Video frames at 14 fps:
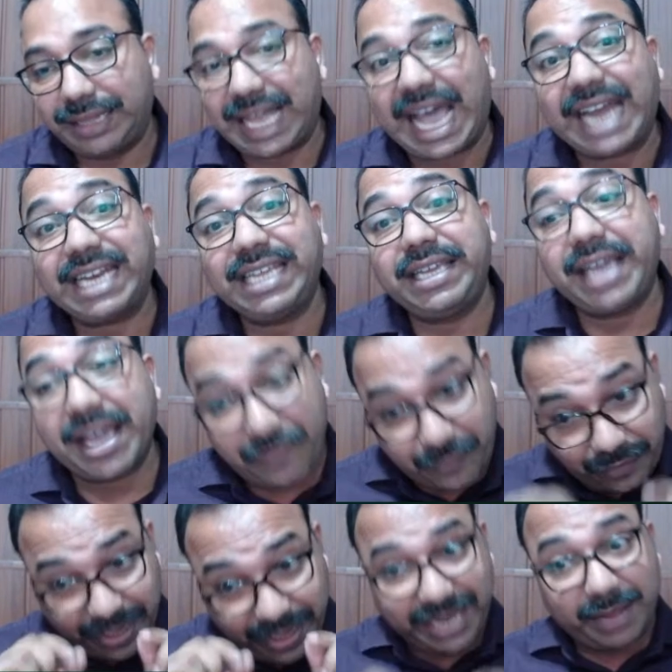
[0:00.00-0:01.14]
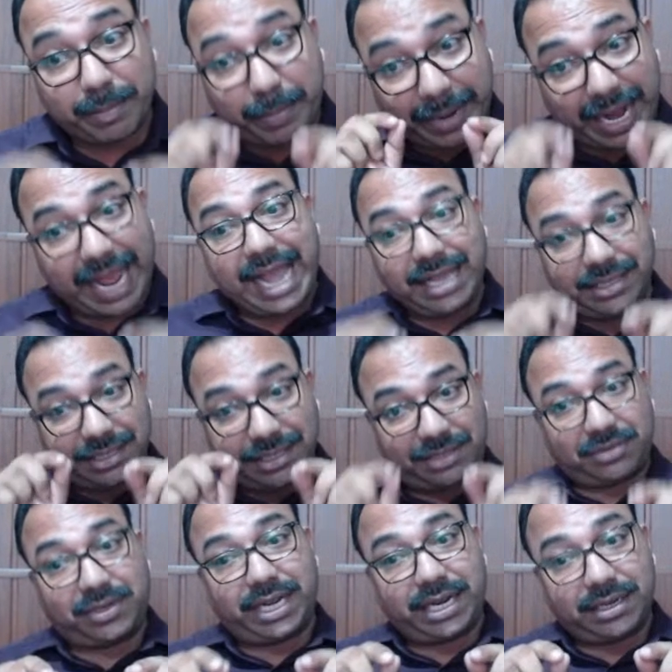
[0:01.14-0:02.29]
that every branch
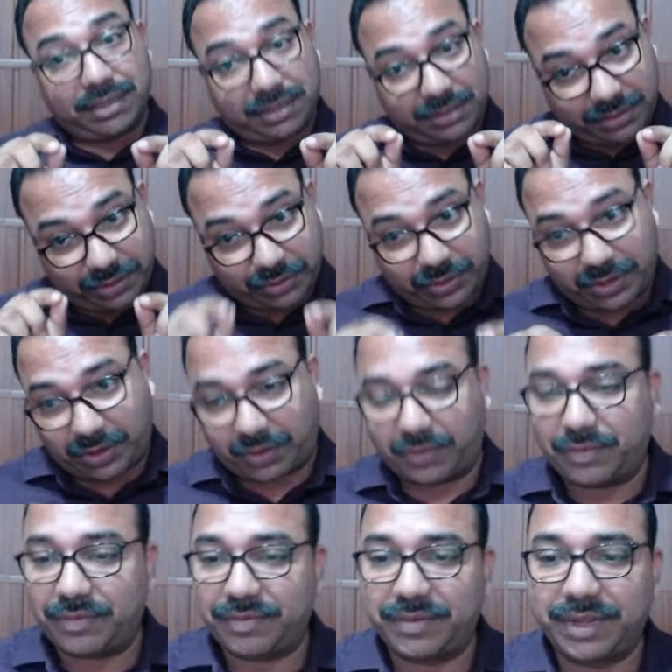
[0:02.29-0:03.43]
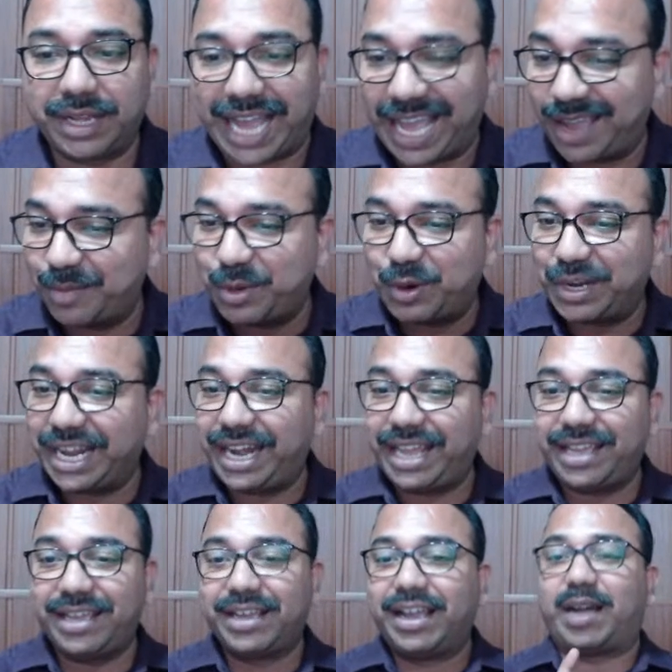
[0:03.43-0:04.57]
students should know. I'm not telling